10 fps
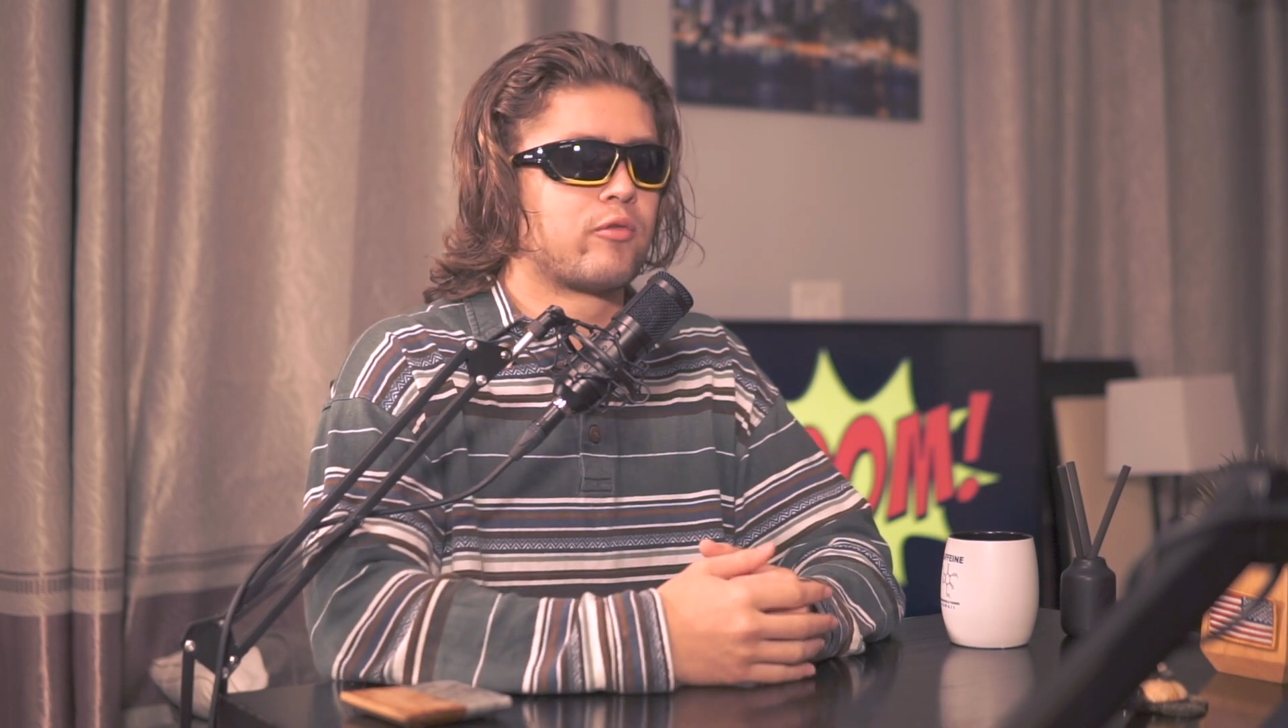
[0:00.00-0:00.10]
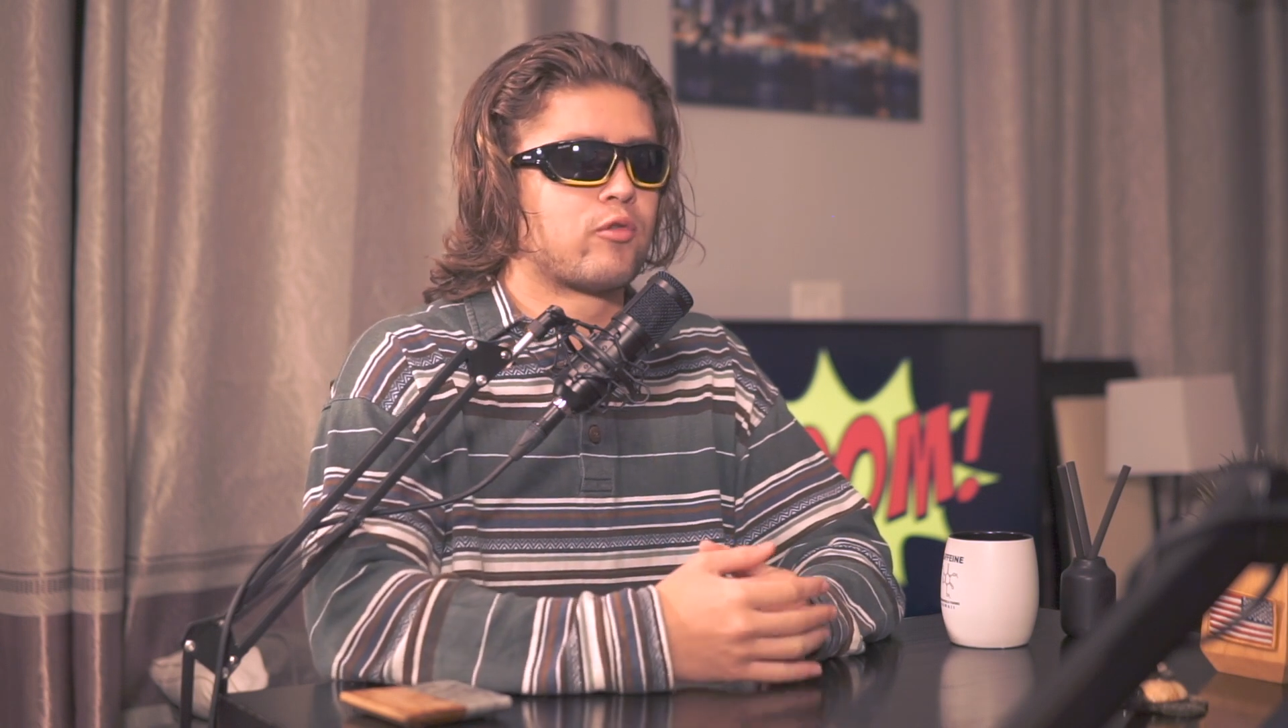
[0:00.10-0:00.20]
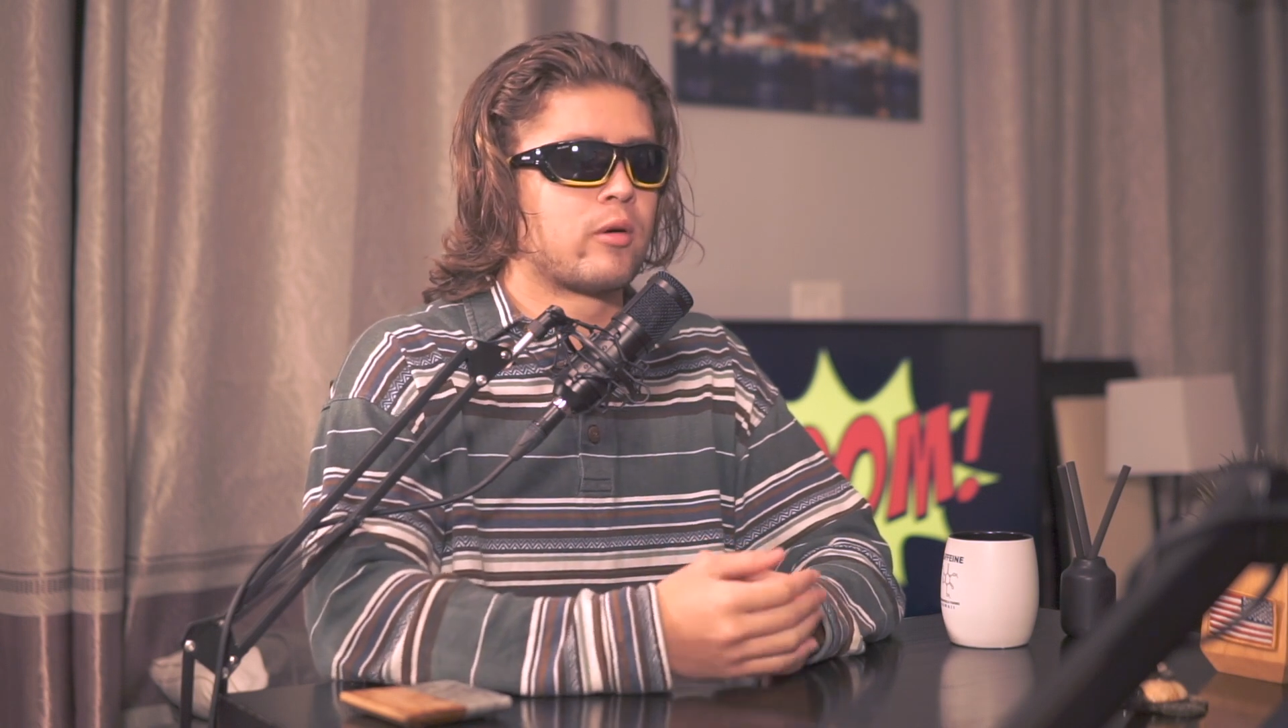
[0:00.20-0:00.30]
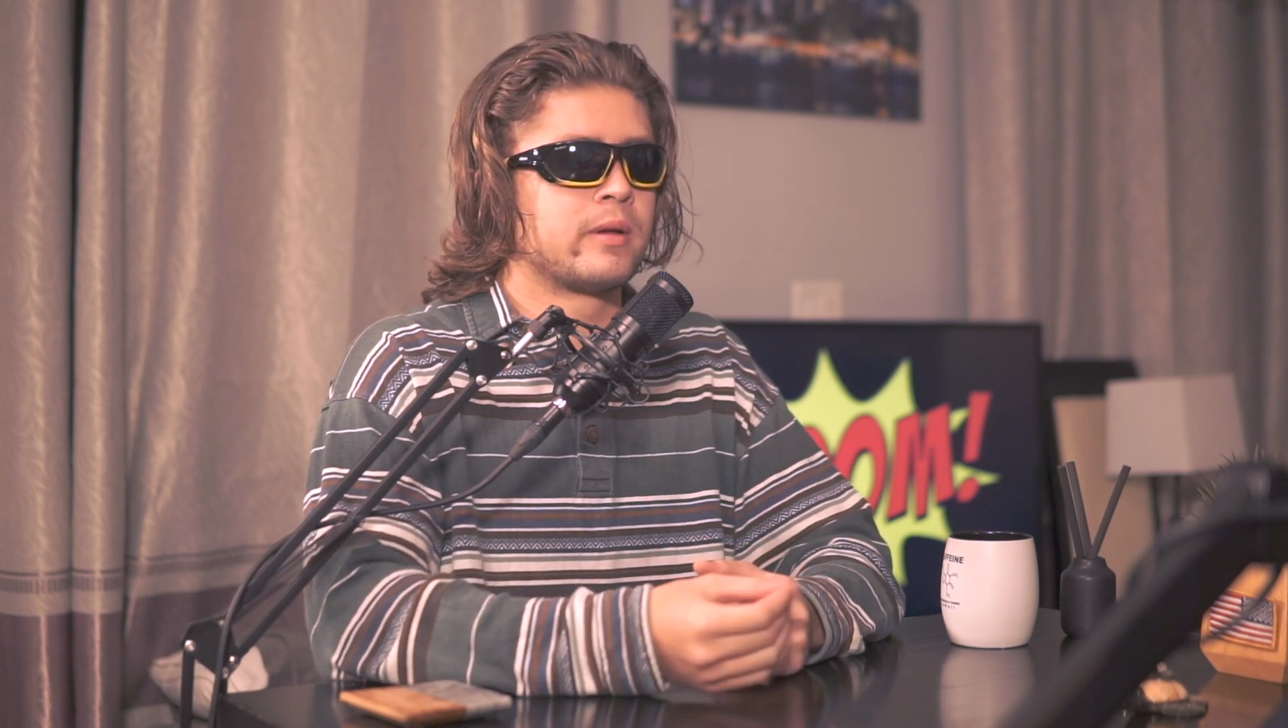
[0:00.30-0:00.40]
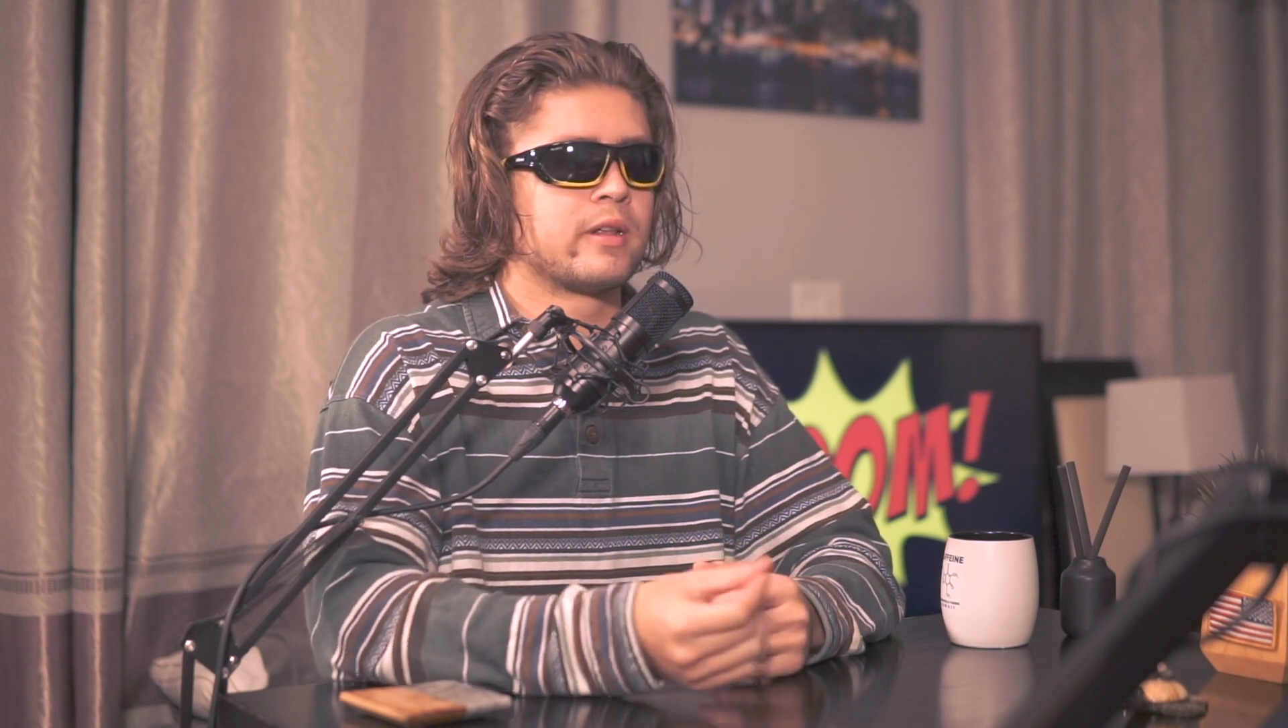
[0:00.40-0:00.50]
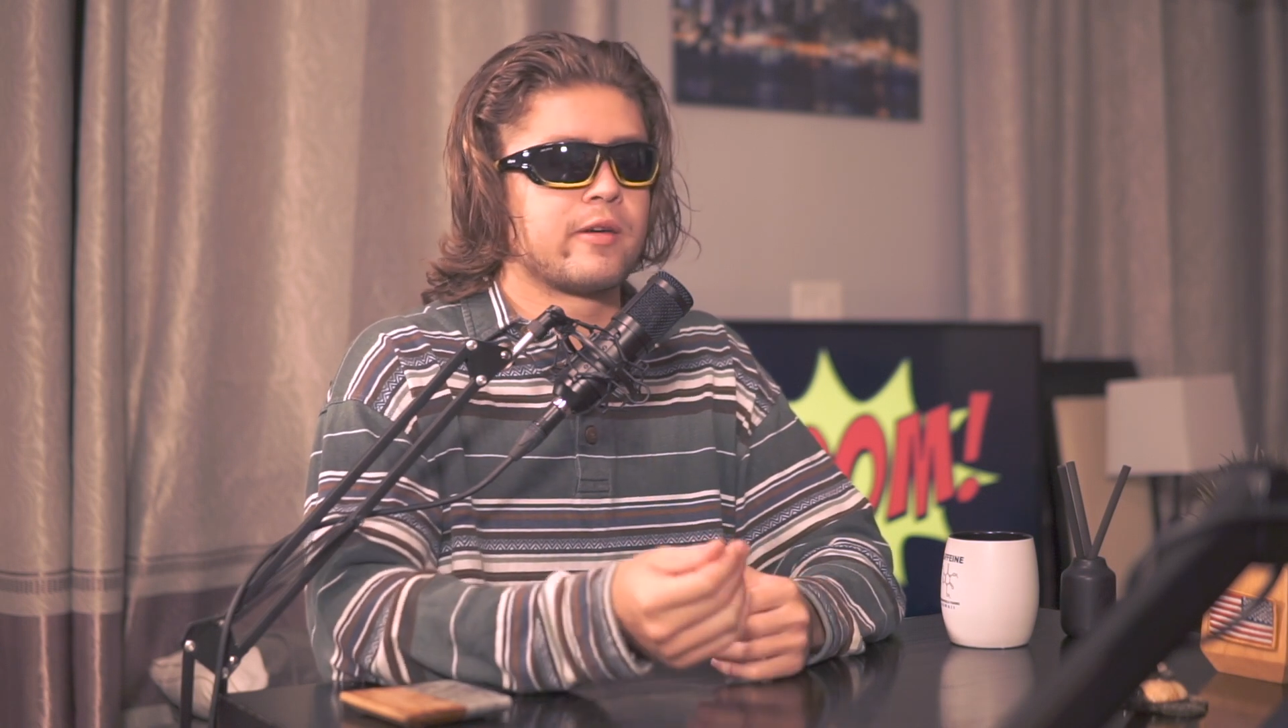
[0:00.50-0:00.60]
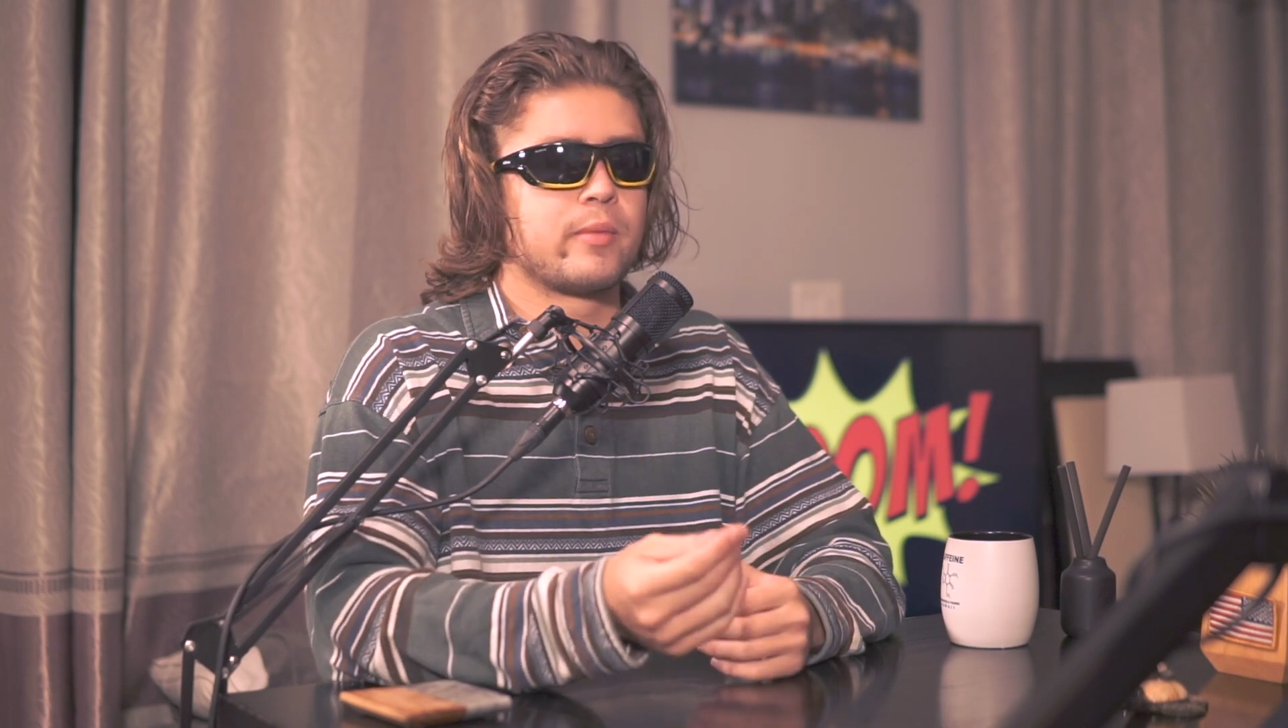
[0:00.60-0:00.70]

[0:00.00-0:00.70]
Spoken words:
formula that